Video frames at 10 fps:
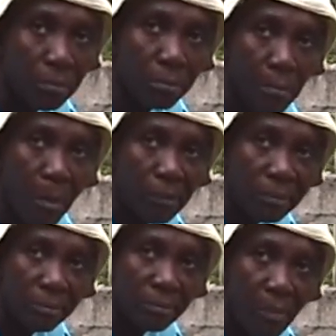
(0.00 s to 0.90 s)
Hmm?
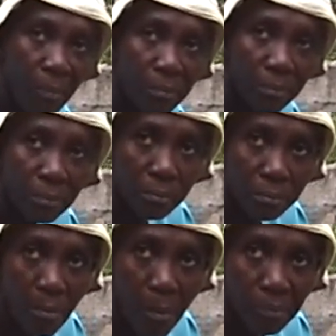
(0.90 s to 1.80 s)
You grew
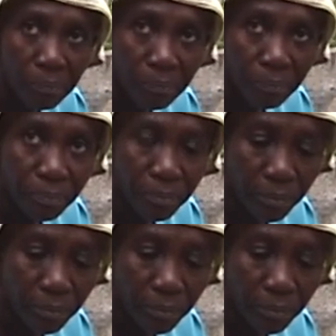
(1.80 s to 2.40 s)
up in St. Anne's?